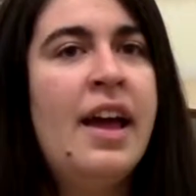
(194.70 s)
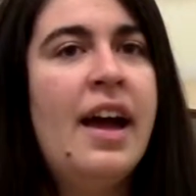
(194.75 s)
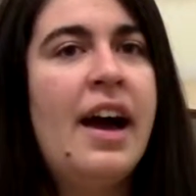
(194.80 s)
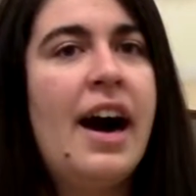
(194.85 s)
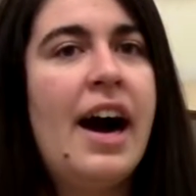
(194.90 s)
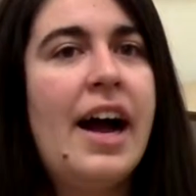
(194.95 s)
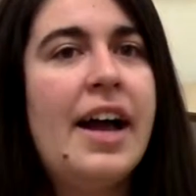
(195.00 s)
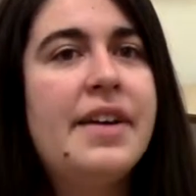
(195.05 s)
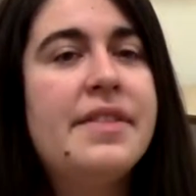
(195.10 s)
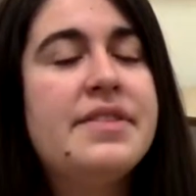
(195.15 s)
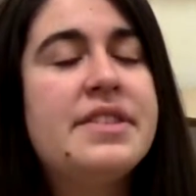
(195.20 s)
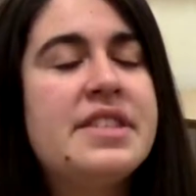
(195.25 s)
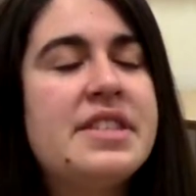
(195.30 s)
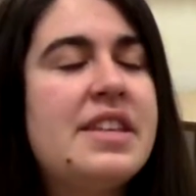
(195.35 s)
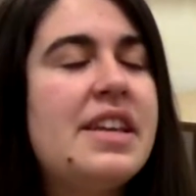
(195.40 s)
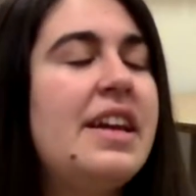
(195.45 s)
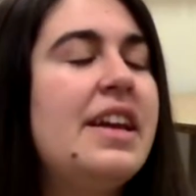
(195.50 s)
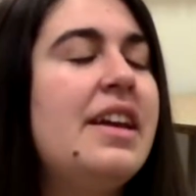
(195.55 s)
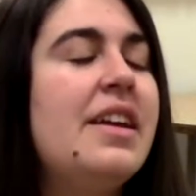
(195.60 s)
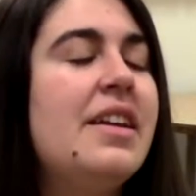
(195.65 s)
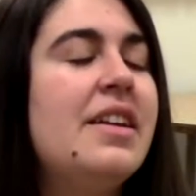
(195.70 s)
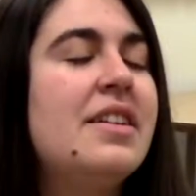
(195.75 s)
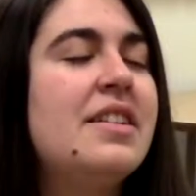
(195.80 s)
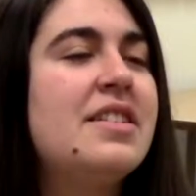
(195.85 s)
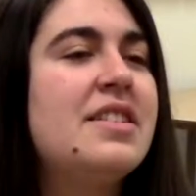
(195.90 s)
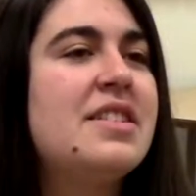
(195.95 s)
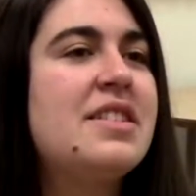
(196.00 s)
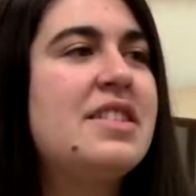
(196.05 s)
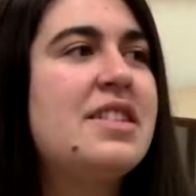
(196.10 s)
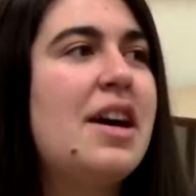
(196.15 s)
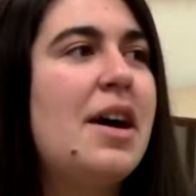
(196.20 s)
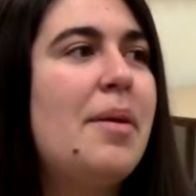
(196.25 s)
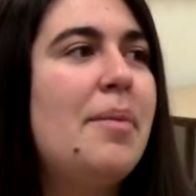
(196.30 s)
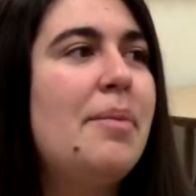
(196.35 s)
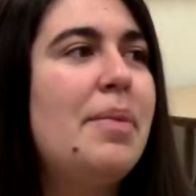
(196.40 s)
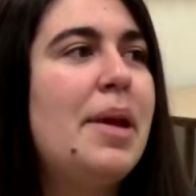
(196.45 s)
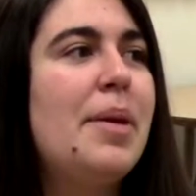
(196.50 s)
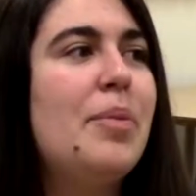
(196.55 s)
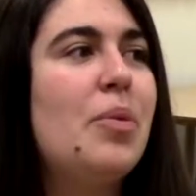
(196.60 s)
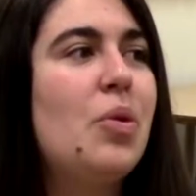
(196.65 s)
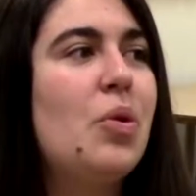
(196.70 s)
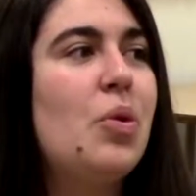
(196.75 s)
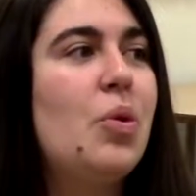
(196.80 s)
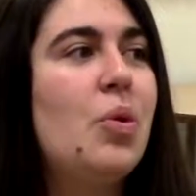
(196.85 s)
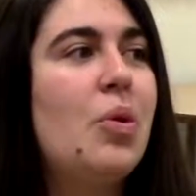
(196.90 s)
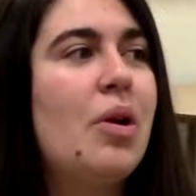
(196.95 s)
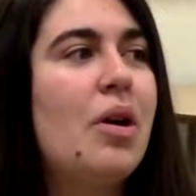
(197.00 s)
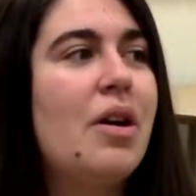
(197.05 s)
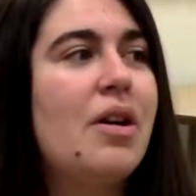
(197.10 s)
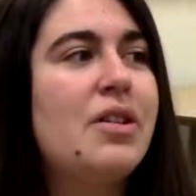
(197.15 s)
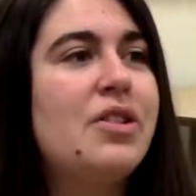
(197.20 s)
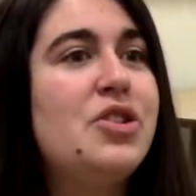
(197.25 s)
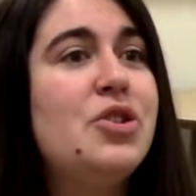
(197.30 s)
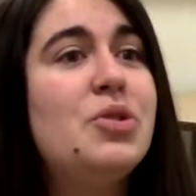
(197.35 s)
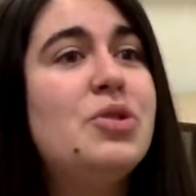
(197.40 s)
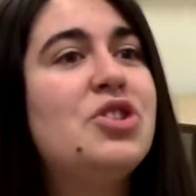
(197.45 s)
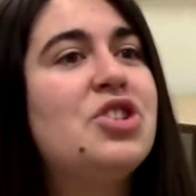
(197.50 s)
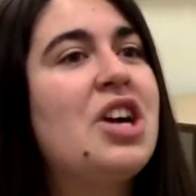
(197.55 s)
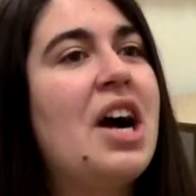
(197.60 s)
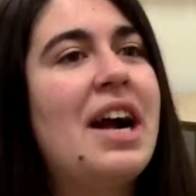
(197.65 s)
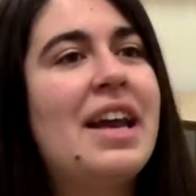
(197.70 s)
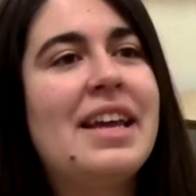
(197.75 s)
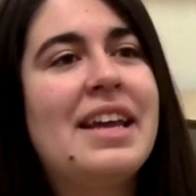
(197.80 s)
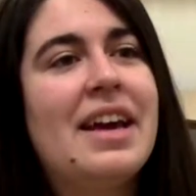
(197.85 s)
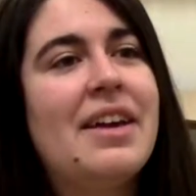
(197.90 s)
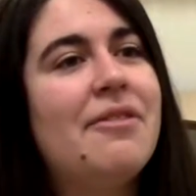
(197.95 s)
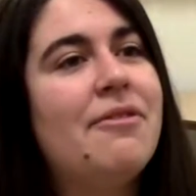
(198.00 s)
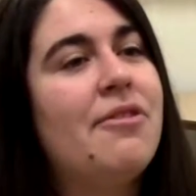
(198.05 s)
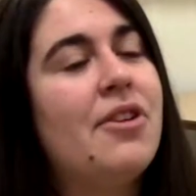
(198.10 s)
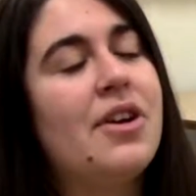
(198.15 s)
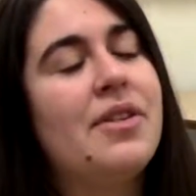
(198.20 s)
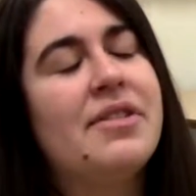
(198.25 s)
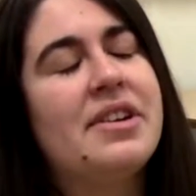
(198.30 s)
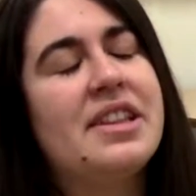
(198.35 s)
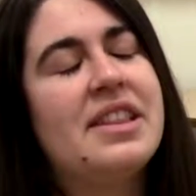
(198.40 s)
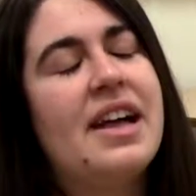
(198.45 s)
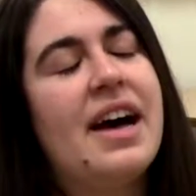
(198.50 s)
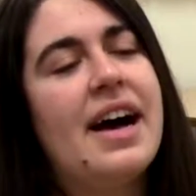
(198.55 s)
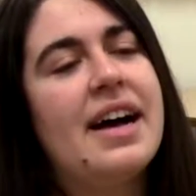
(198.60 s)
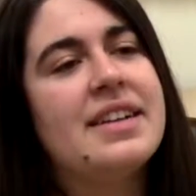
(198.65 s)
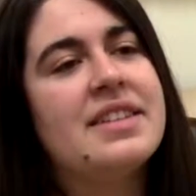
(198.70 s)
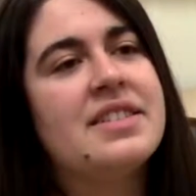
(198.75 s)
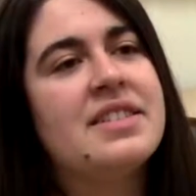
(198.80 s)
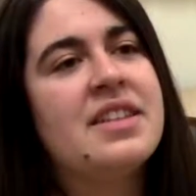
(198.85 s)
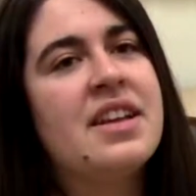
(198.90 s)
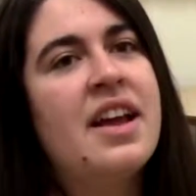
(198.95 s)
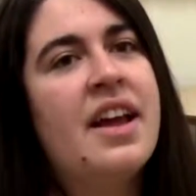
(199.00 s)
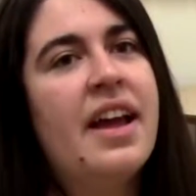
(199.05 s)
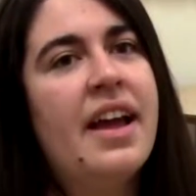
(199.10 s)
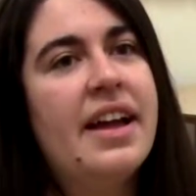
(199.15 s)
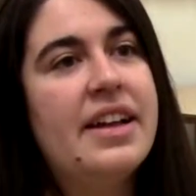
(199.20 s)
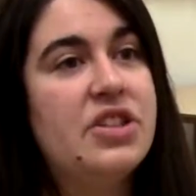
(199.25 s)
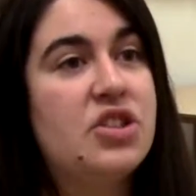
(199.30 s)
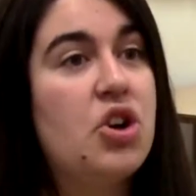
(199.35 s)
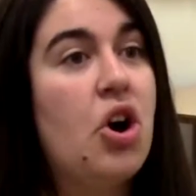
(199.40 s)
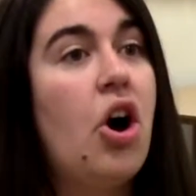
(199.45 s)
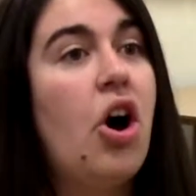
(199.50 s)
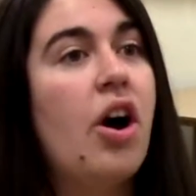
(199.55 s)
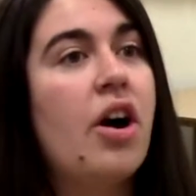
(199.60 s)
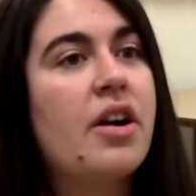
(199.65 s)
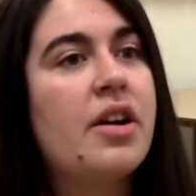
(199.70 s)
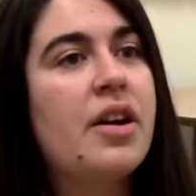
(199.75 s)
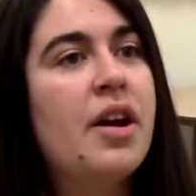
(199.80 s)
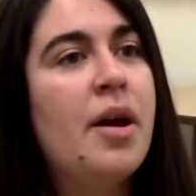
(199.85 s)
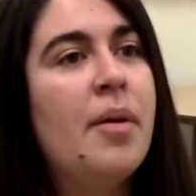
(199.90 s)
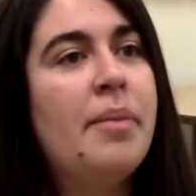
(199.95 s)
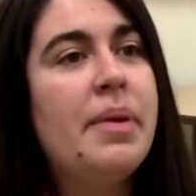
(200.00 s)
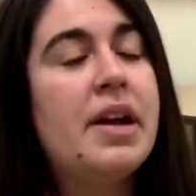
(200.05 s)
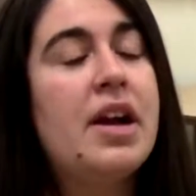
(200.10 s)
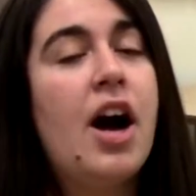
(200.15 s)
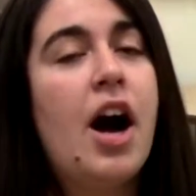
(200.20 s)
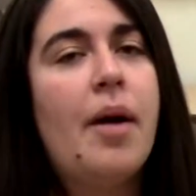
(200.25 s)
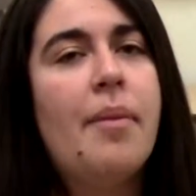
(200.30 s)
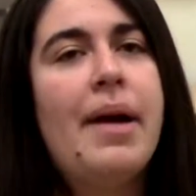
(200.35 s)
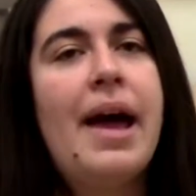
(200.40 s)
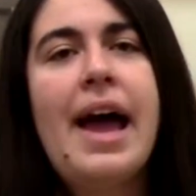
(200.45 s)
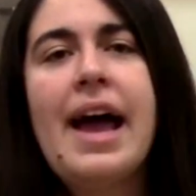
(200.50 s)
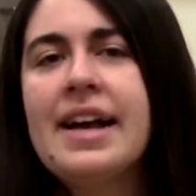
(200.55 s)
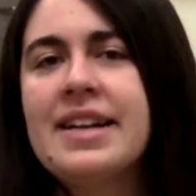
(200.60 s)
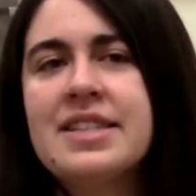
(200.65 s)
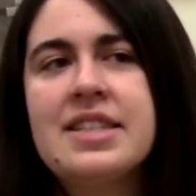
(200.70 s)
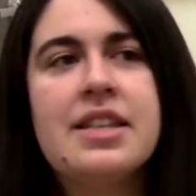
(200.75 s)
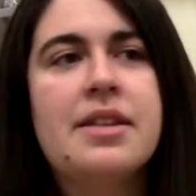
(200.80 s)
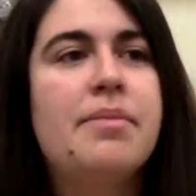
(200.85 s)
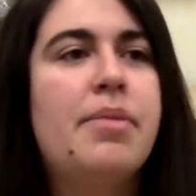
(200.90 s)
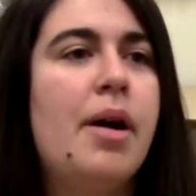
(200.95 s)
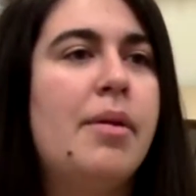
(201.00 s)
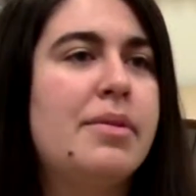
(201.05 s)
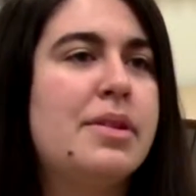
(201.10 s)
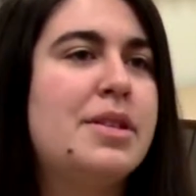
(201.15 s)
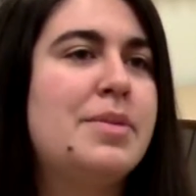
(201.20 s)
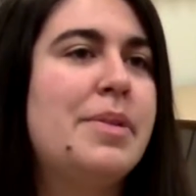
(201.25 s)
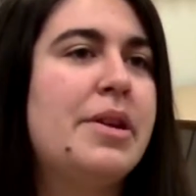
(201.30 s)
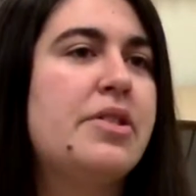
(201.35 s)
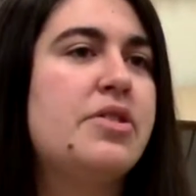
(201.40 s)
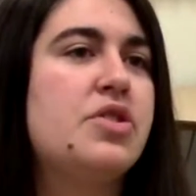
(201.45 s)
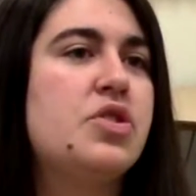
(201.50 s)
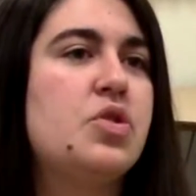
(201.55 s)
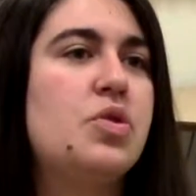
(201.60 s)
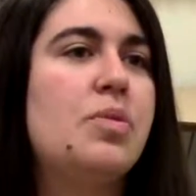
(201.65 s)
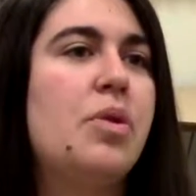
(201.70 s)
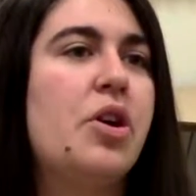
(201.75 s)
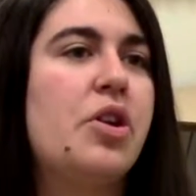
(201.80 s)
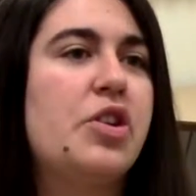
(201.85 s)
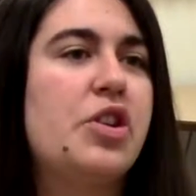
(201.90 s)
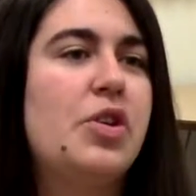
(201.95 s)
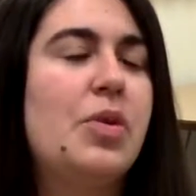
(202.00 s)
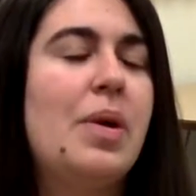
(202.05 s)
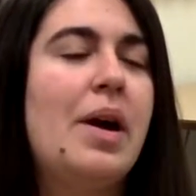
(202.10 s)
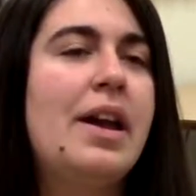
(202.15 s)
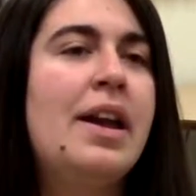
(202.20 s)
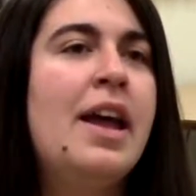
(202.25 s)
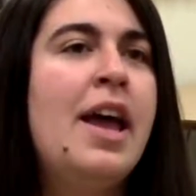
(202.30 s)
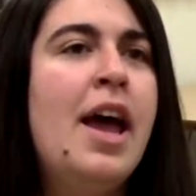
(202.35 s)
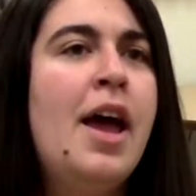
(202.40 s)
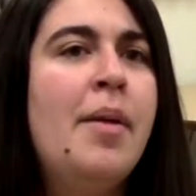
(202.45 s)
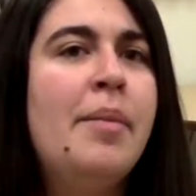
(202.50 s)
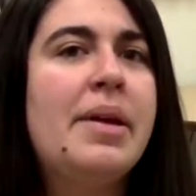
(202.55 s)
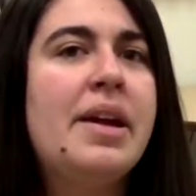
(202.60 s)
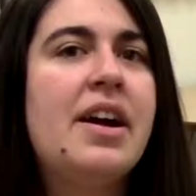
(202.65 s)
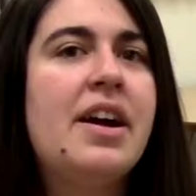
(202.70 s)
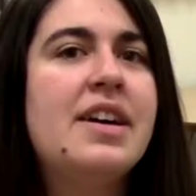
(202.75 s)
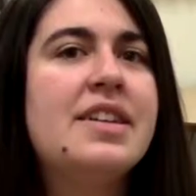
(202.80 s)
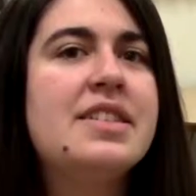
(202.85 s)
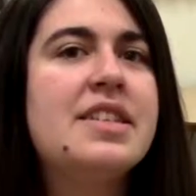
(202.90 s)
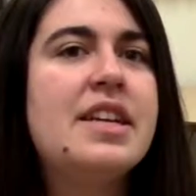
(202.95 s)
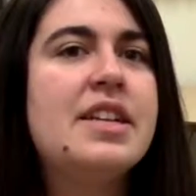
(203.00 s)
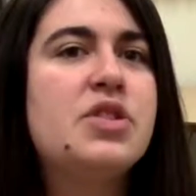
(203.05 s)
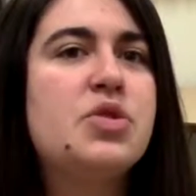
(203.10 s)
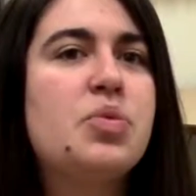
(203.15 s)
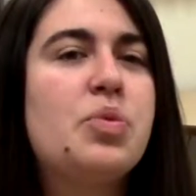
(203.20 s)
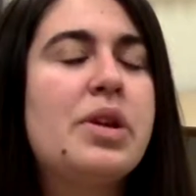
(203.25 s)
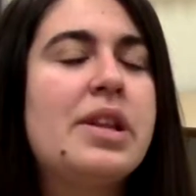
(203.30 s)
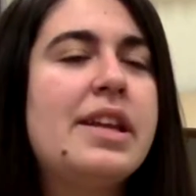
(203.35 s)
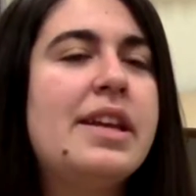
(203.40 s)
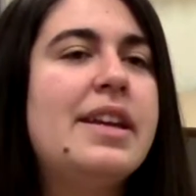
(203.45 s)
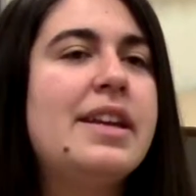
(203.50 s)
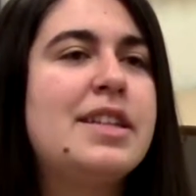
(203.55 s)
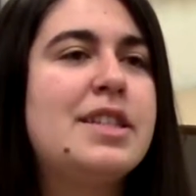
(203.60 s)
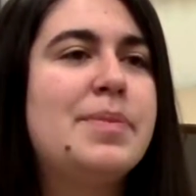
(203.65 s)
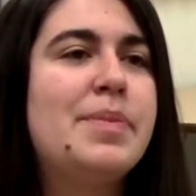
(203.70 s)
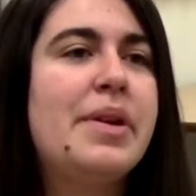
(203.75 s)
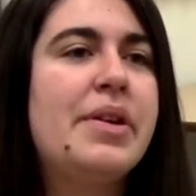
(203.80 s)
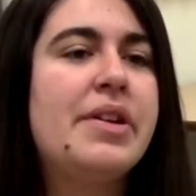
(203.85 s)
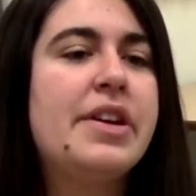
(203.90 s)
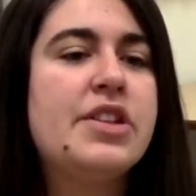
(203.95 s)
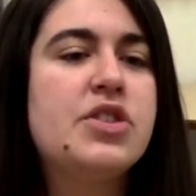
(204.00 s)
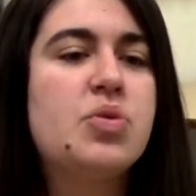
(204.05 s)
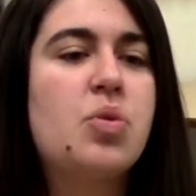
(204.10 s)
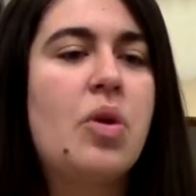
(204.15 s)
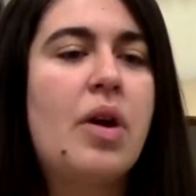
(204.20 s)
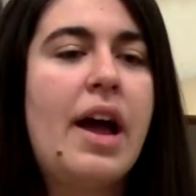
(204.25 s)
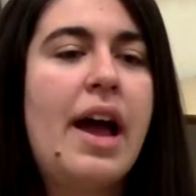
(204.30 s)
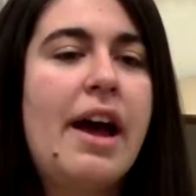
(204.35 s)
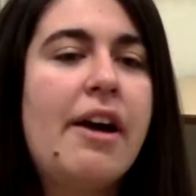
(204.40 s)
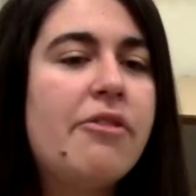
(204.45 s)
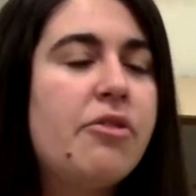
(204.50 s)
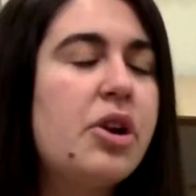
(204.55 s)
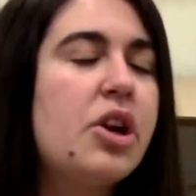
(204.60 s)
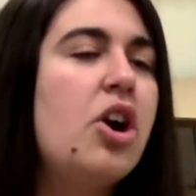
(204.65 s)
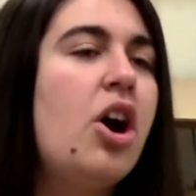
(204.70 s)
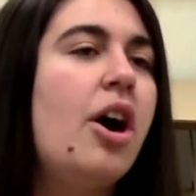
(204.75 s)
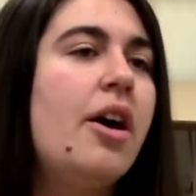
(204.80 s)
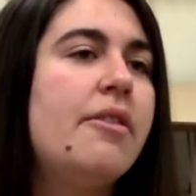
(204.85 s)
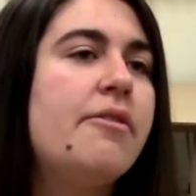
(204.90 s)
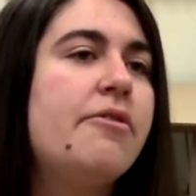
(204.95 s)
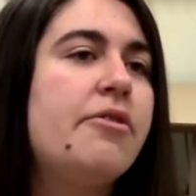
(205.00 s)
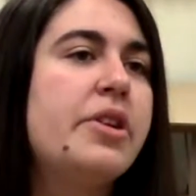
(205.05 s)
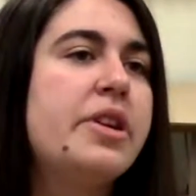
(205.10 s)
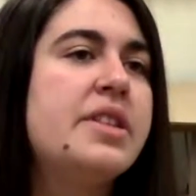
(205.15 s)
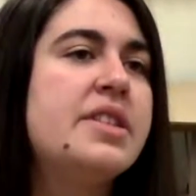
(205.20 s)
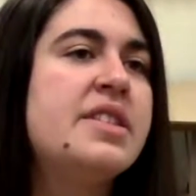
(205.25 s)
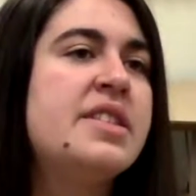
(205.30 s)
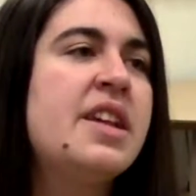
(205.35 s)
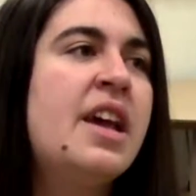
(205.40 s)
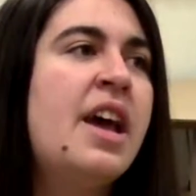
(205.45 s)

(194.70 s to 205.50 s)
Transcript: I've seen some people who are too shy to get in front of a class and talk become excellent public speakers through Model UN, because it's really an experience where every conference